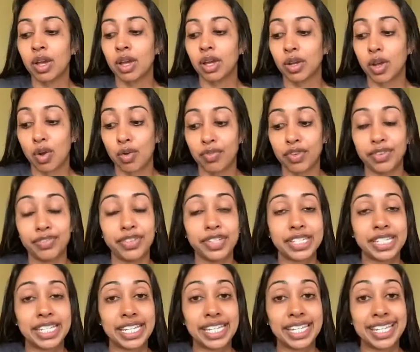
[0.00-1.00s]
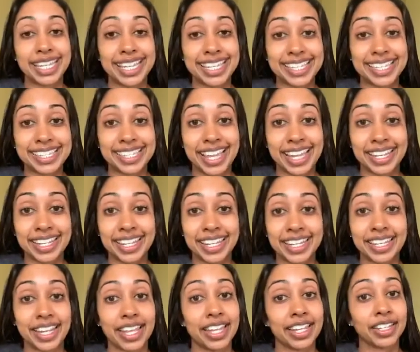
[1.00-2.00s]
COVID fatigue has set
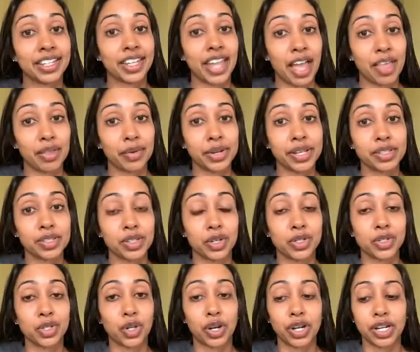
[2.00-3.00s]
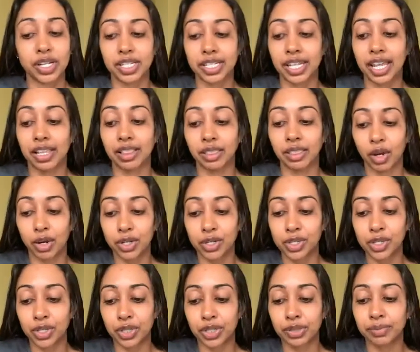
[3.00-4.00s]
in and gatherings are starting to get
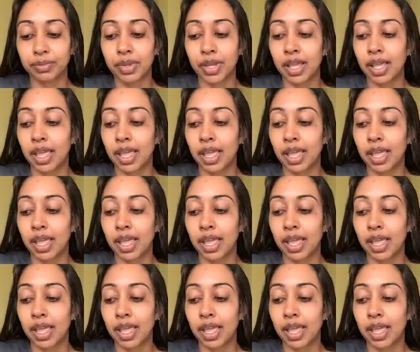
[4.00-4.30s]
larger.